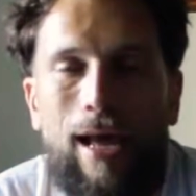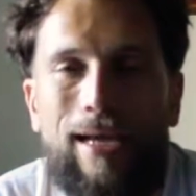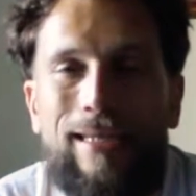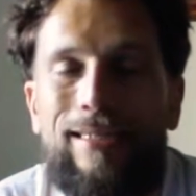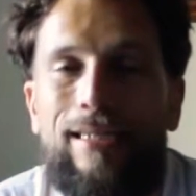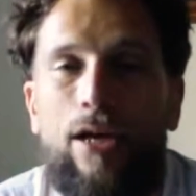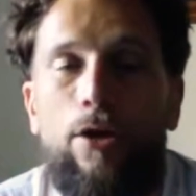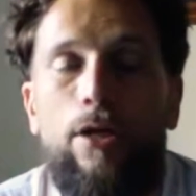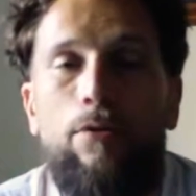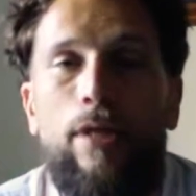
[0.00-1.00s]
I can
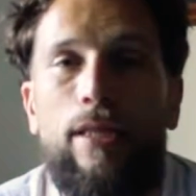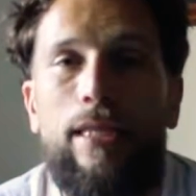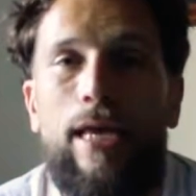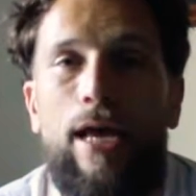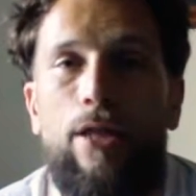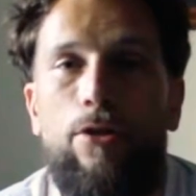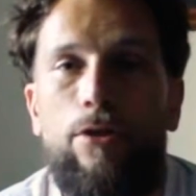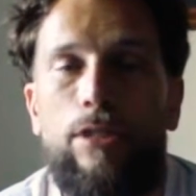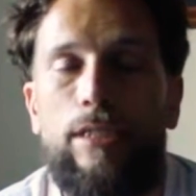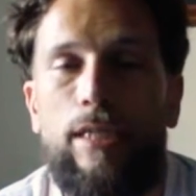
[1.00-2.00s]
tell you that the
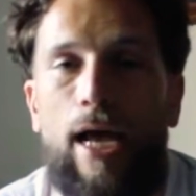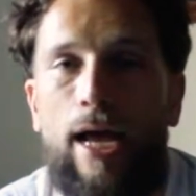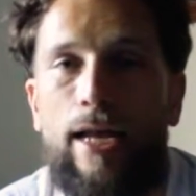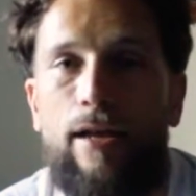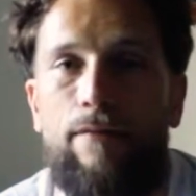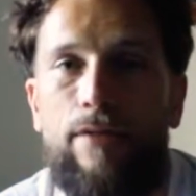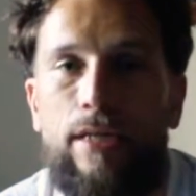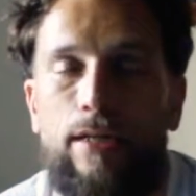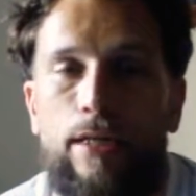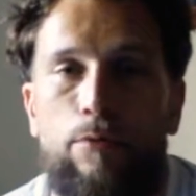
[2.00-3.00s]
other side of
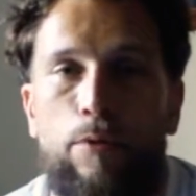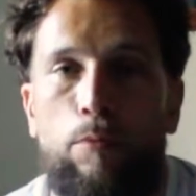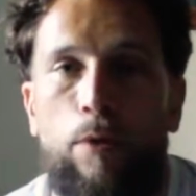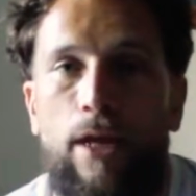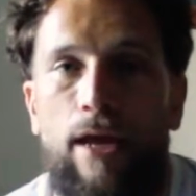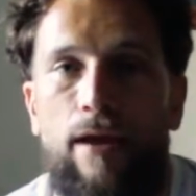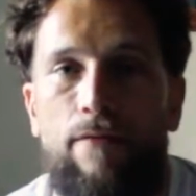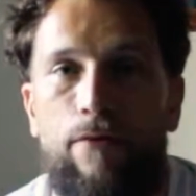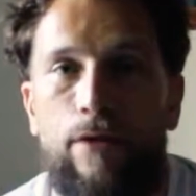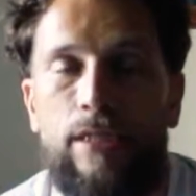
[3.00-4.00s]
dealing with
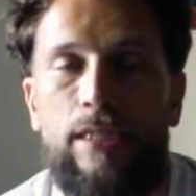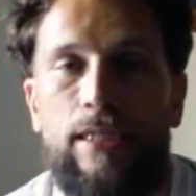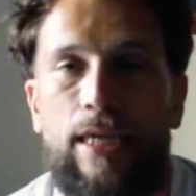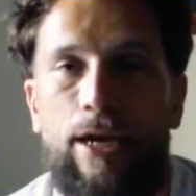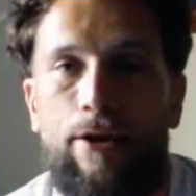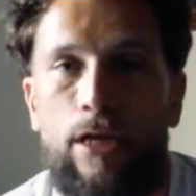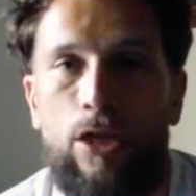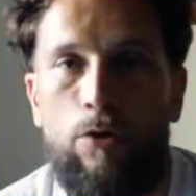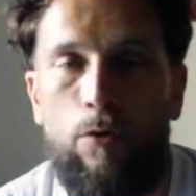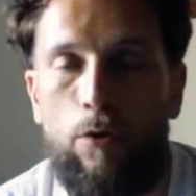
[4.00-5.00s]
whatever is scaring
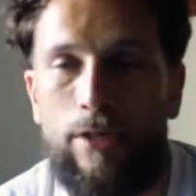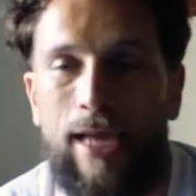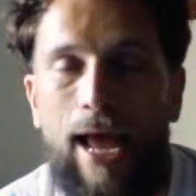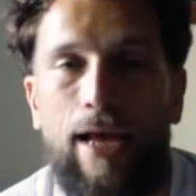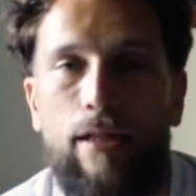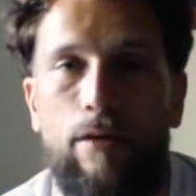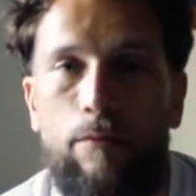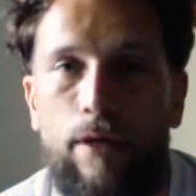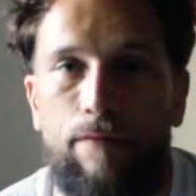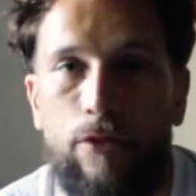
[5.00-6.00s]
you or tackling
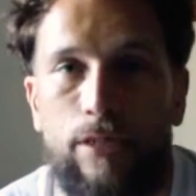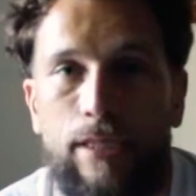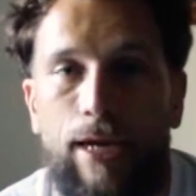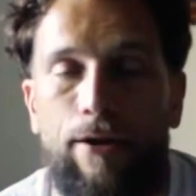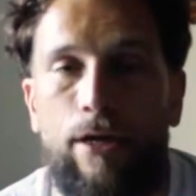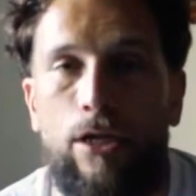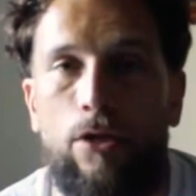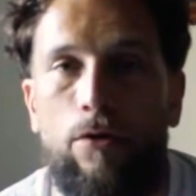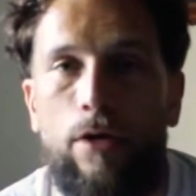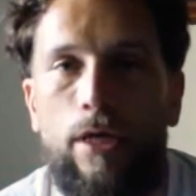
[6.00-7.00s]
whatever is scaring
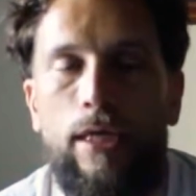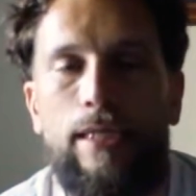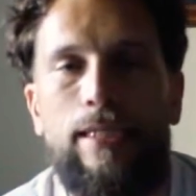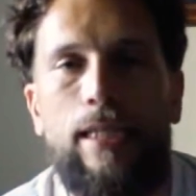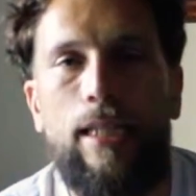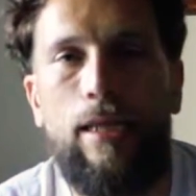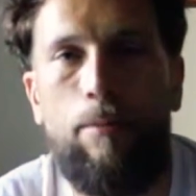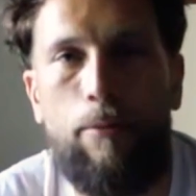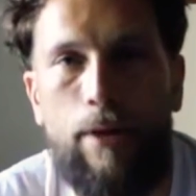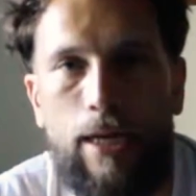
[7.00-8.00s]
you is
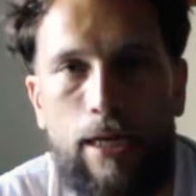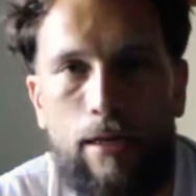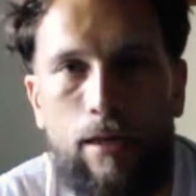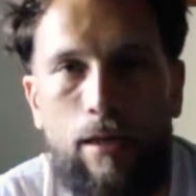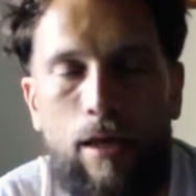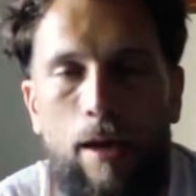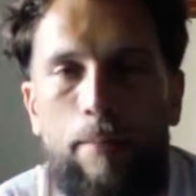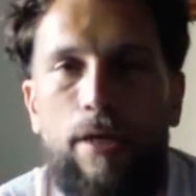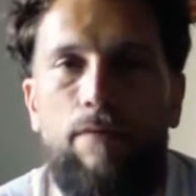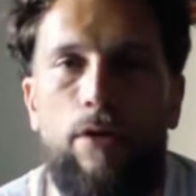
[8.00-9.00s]
liberating. I'm
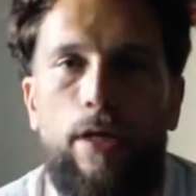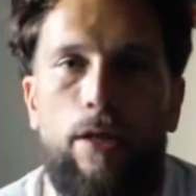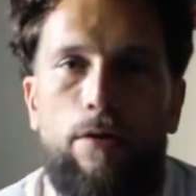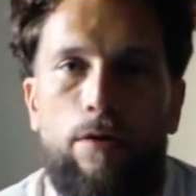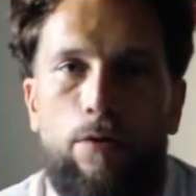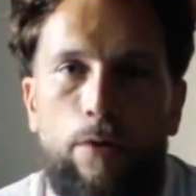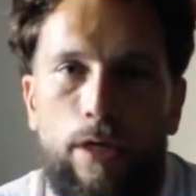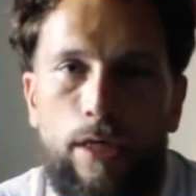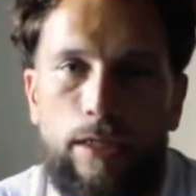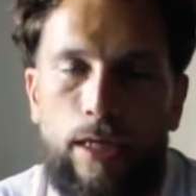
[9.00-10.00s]
going to give you another
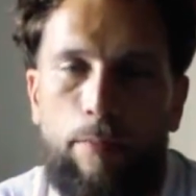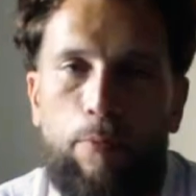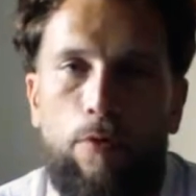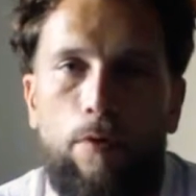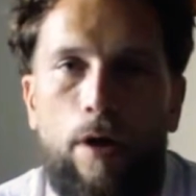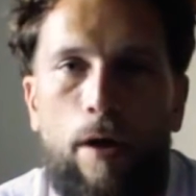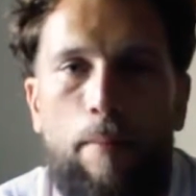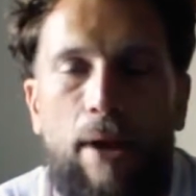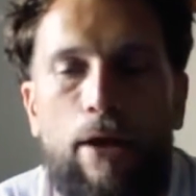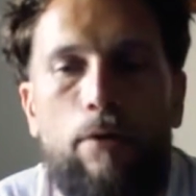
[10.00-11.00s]
quick example.
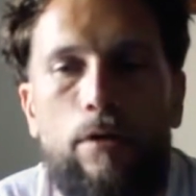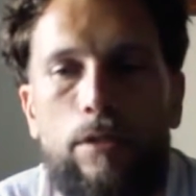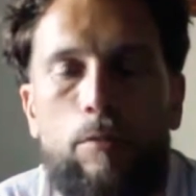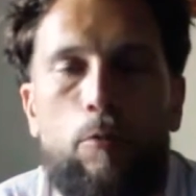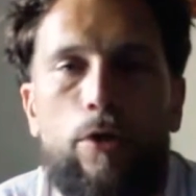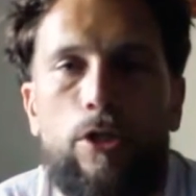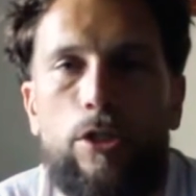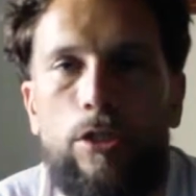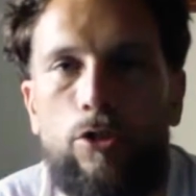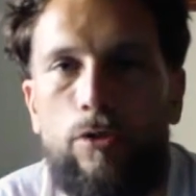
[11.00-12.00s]
Back when I was in the mortgage
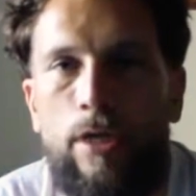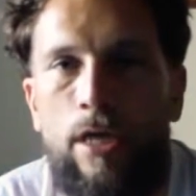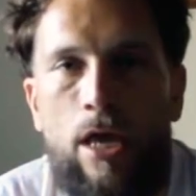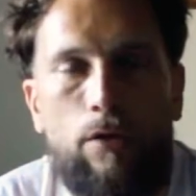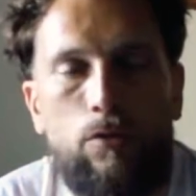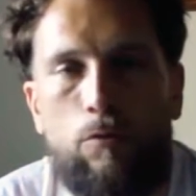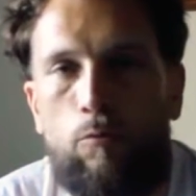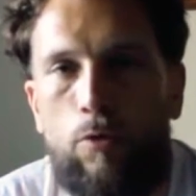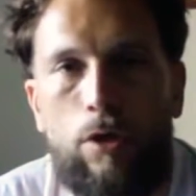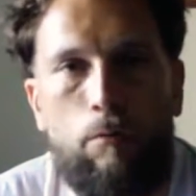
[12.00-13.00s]
industry, I was
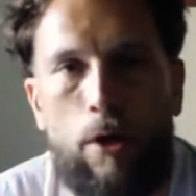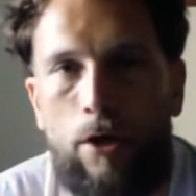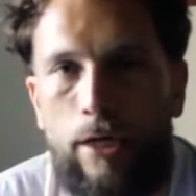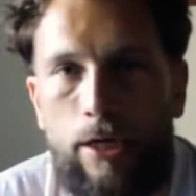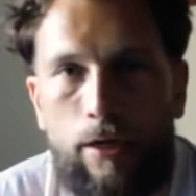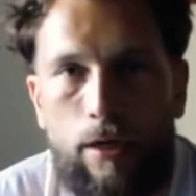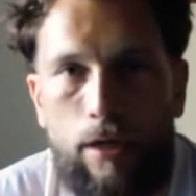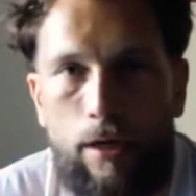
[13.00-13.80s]
doing really well here.